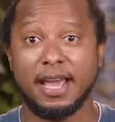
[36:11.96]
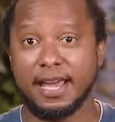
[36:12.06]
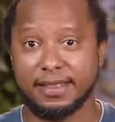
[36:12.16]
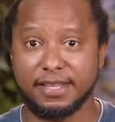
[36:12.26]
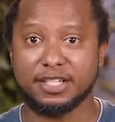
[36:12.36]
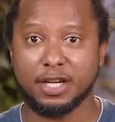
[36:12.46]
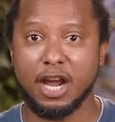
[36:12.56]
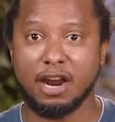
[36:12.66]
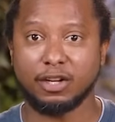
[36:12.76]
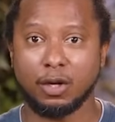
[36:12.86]
In this
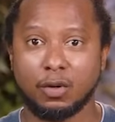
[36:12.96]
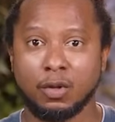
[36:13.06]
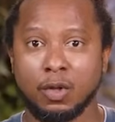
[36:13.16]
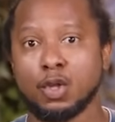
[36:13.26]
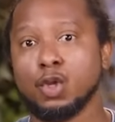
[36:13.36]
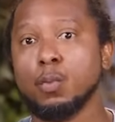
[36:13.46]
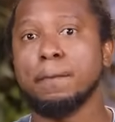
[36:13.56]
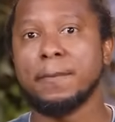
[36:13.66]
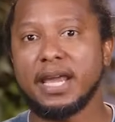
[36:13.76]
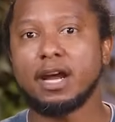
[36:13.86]
scenario, you
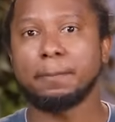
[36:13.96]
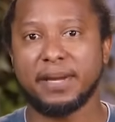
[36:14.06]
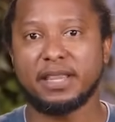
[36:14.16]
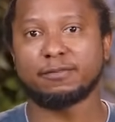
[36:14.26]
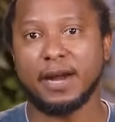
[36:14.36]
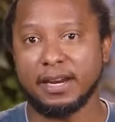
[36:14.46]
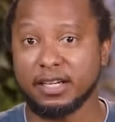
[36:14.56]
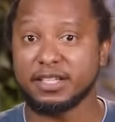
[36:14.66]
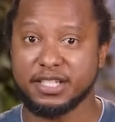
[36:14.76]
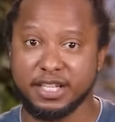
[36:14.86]
may not be the final
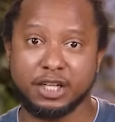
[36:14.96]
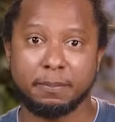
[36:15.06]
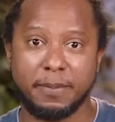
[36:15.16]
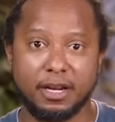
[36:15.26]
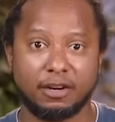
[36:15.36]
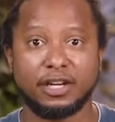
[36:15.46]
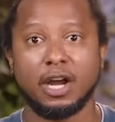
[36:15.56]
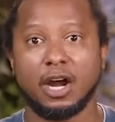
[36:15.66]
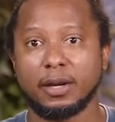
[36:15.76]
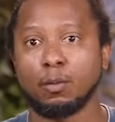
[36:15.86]
decision maker
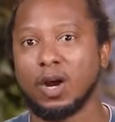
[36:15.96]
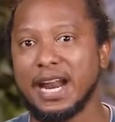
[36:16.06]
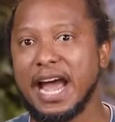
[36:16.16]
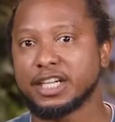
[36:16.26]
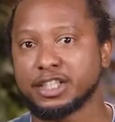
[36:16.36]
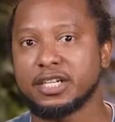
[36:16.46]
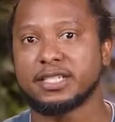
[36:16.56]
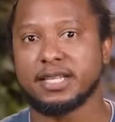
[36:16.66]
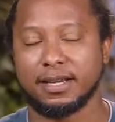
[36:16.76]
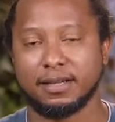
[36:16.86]
regarding what action is
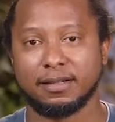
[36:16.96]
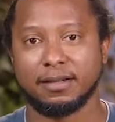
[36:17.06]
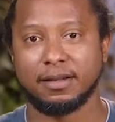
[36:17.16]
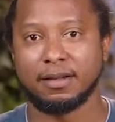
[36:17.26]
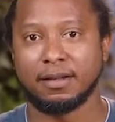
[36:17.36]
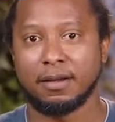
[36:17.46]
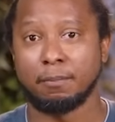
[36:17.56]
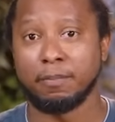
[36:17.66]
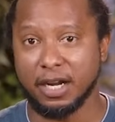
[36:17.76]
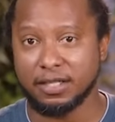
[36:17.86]
taken,
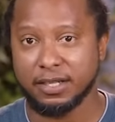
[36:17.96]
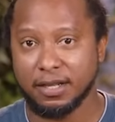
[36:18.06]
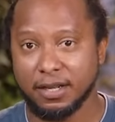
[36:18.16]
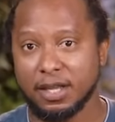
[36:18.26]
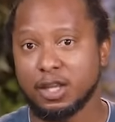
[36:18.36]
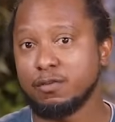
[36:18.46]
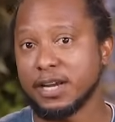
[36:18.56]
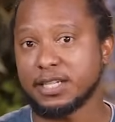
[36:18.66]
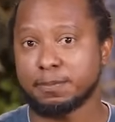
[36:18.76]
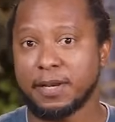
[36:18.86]
but You've
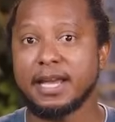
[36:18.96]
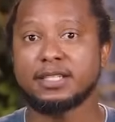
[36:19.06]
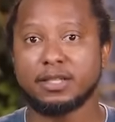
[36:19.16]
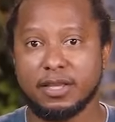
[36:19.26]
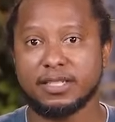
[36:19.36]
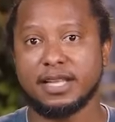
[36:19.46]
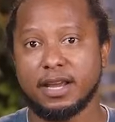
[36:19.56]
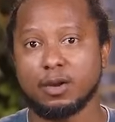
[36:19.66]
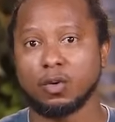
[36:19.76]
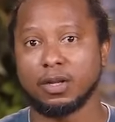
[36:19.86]
explained to the
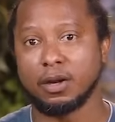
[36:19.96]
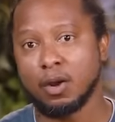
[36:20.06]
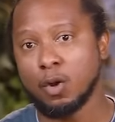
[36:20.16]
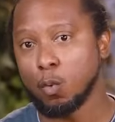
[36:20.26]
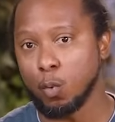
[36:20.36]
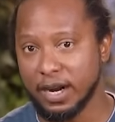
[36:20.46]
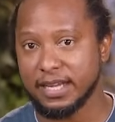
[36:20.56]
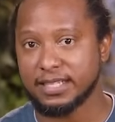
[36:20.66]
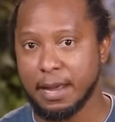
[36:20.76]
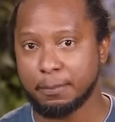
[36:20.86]
stakeholder what
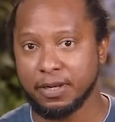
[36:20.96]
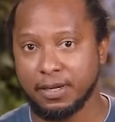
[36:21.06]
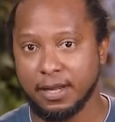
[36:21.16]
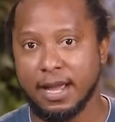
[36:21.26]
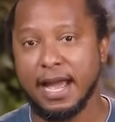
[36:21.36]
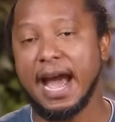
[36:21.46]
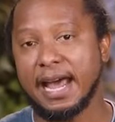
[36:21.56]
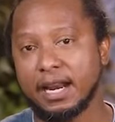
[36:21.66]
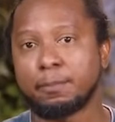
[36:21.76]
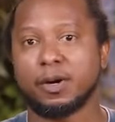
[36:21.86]
has happened
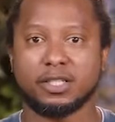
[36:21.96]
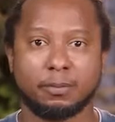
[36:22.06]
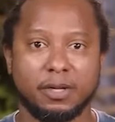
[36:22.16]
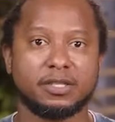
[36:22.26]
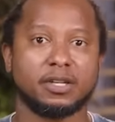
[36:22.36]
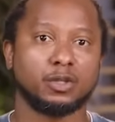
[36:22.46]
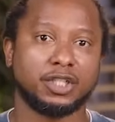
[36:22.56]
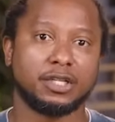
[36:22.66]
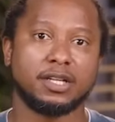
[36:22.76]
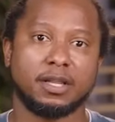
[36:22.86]
and a possible
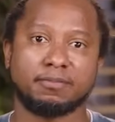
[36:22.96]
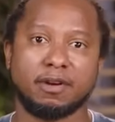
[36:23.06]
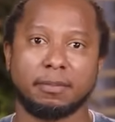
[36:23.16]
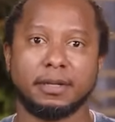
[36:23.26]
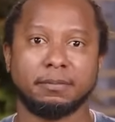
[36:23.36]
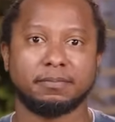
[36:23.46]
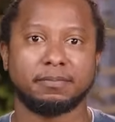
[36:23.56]
solution to the problem.